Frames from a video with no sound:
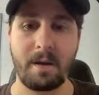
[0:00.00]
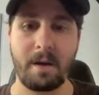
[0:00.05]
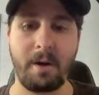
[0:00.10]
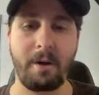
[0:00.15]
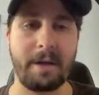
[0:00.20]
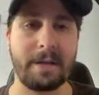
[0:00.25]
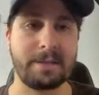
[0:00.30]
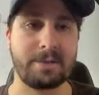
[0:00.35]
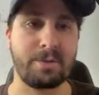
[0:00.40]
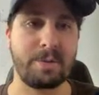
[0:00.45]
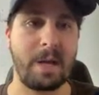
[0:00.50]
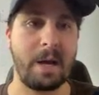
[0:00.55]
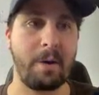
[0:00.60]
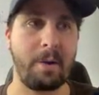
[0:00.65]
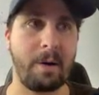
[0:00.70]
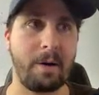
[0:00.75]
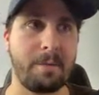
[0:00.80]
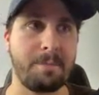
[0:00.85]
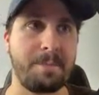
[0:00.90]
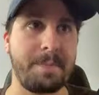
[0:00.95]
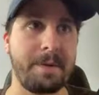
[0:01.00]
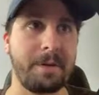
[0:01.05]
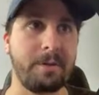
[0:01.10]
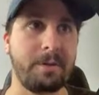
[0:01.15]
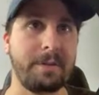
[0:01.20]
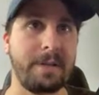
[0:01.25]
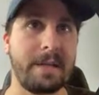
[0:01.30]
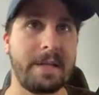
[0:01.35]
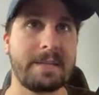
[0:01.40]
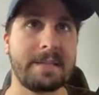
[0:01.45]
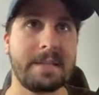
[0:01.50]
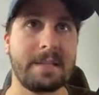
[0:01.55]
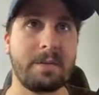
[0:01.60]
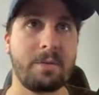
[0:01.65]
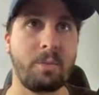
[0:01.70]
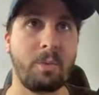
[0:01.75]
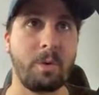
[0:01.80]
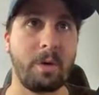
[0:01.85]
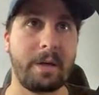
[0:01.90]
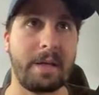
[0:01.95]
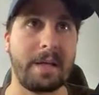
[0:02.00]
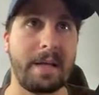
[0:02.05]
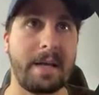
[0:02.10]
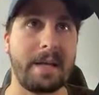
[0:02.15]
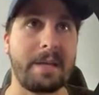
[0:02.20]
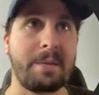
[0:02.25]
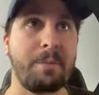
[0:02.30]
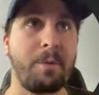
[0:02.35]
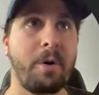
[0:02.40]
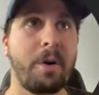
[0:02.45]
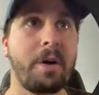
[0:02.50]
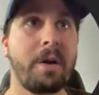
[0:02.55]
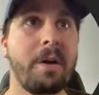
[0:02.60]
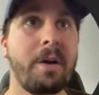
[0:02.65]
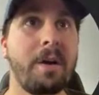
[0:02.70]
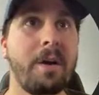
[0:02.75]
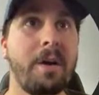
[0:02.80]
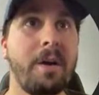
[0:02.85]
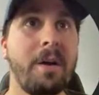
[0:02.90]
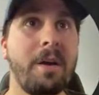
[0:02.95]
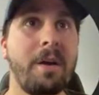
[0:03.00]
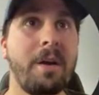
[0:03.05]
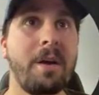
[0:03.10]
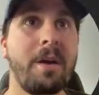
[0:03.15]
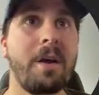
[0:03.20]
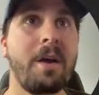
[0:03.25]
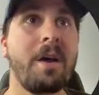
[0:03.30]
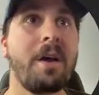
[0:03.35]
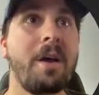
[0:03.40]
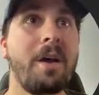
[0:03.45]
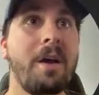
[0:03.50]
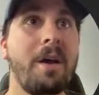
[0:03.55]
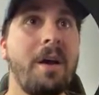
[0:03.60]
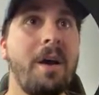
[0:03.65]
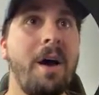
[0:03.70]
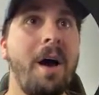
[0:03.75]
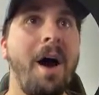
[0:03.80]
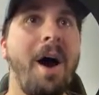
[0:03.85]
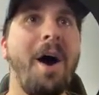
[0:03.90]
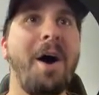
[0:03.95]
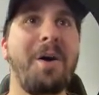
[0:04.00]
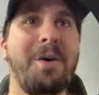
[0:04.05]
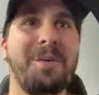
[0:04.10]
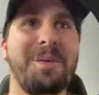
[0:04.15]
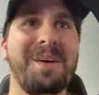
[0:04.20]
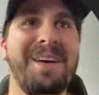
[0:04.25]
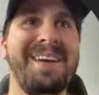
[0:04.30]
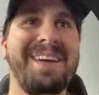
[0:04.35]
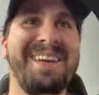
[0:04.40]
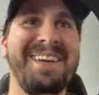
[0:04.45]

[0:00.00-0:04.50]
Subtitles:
All right, so now our build isn't working anymore. Oh,